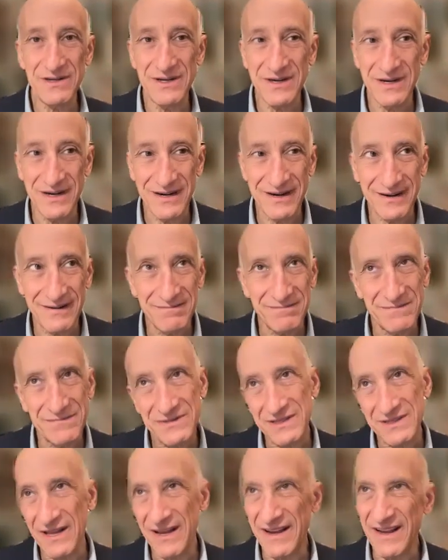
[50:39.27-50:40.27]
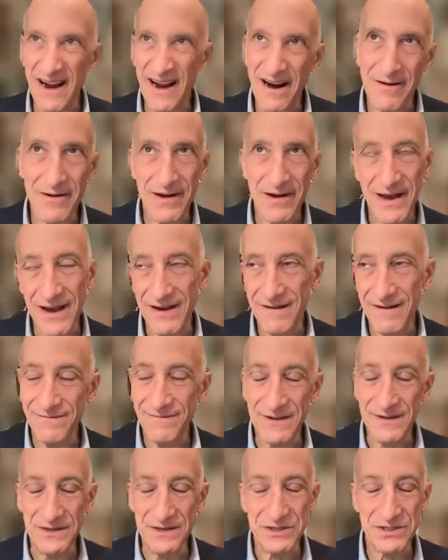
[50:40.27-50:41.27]
It's like an hour and a half
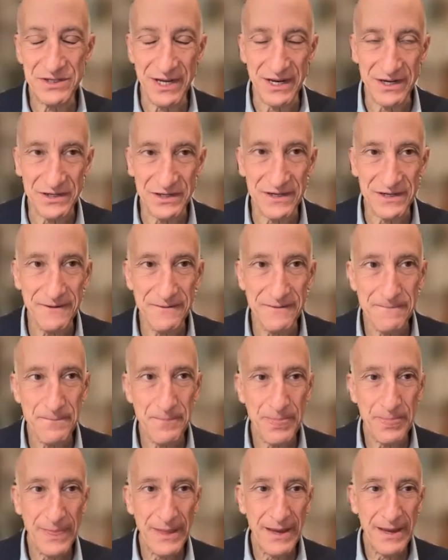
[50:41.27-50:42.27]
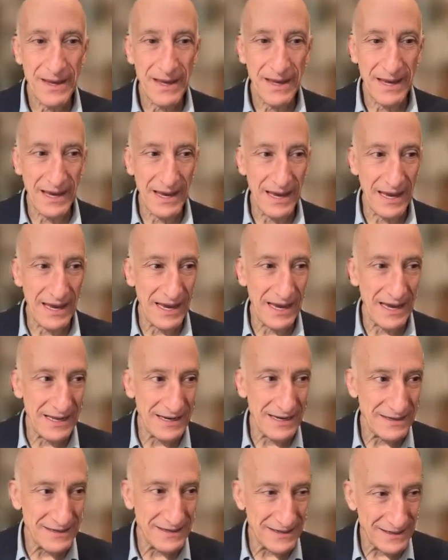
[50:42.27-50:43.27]
each session.
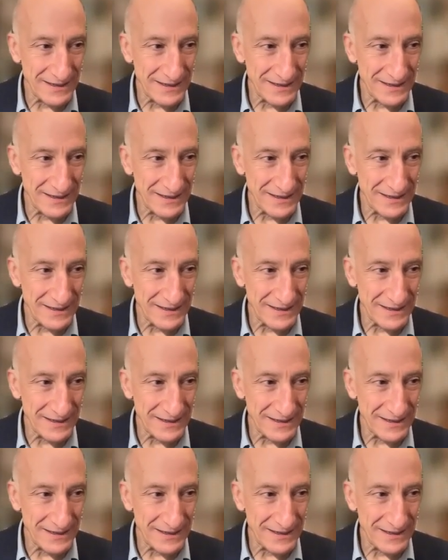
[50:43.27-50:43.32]
And